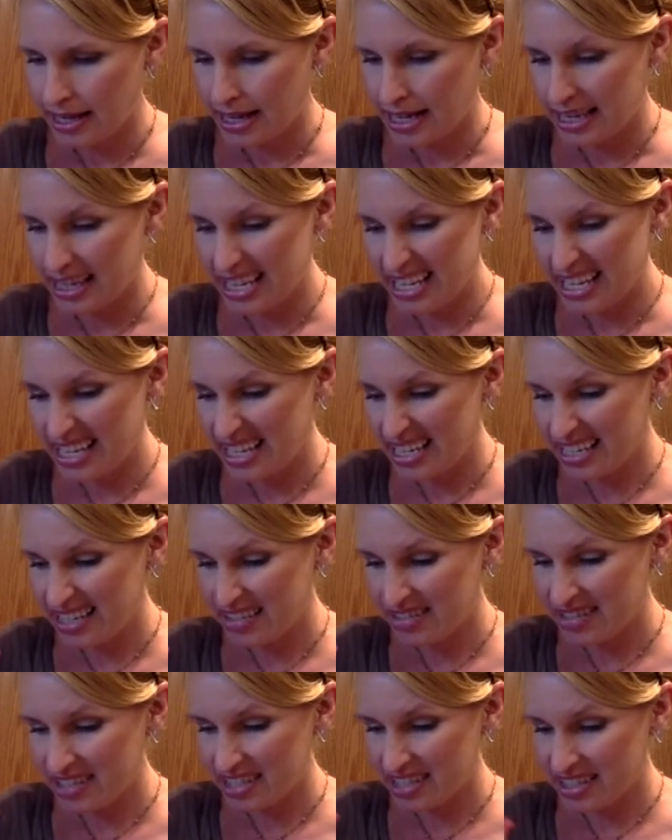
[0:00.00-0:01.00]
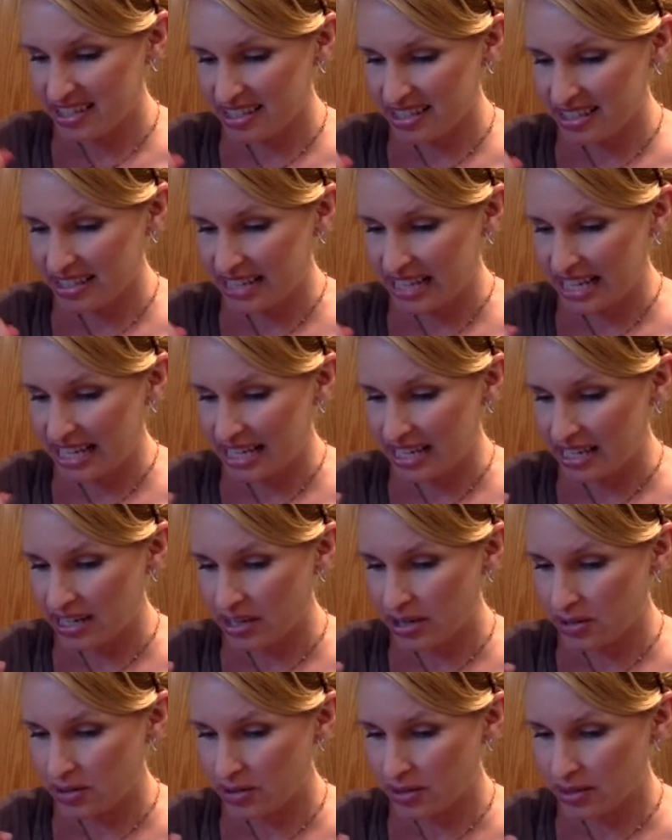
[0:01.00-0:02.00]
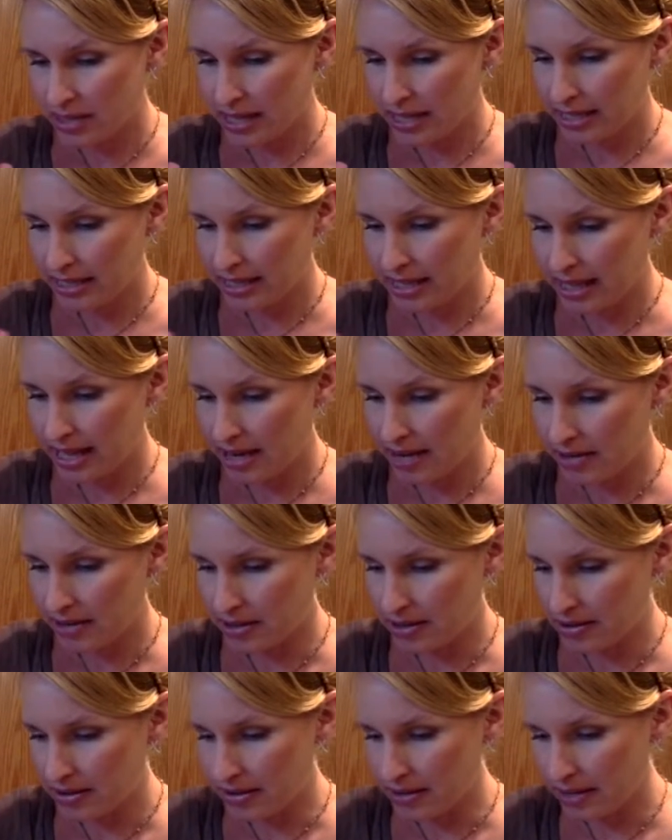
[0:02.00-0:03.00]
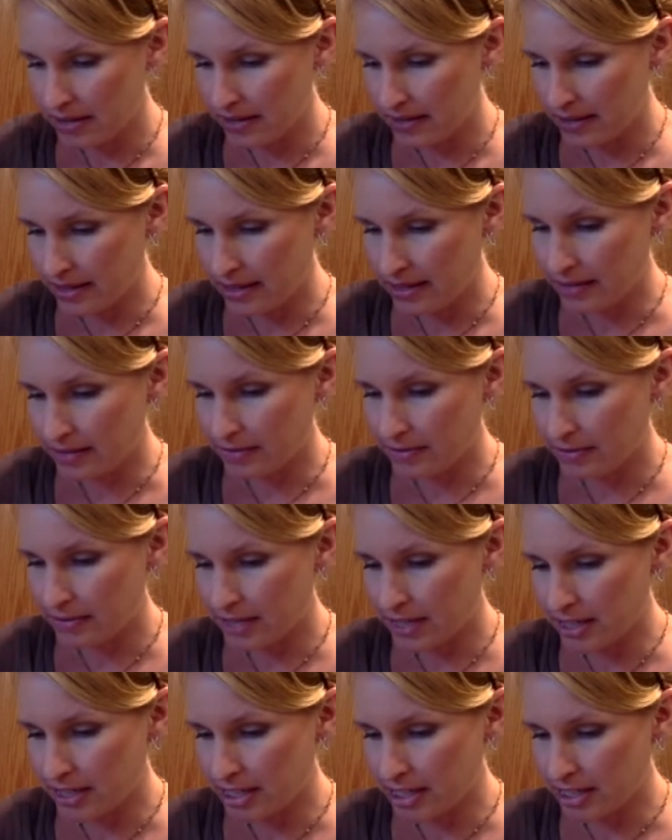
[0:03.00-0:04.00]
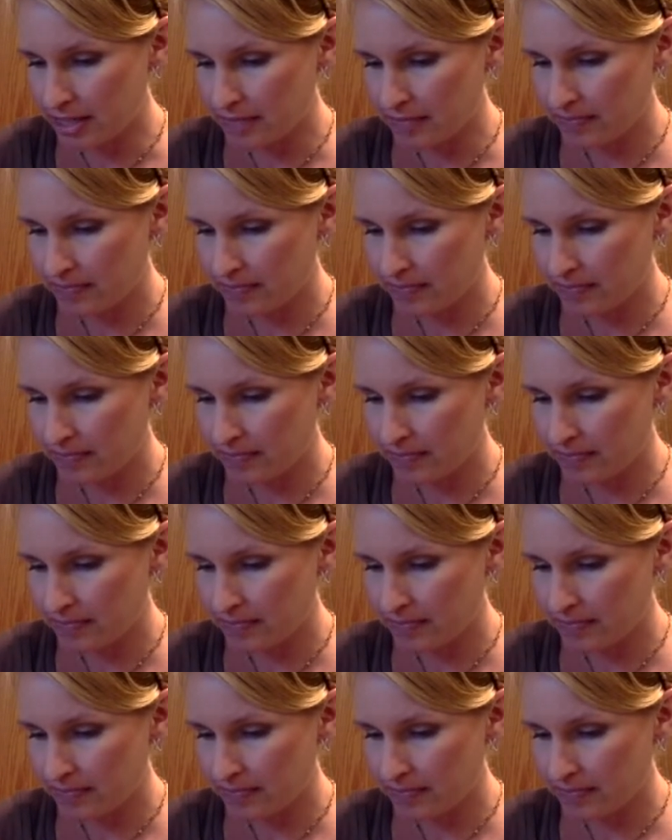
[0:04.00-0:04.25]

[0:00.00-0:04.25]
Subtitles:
And then you just let it cool on the counter or even in the fridge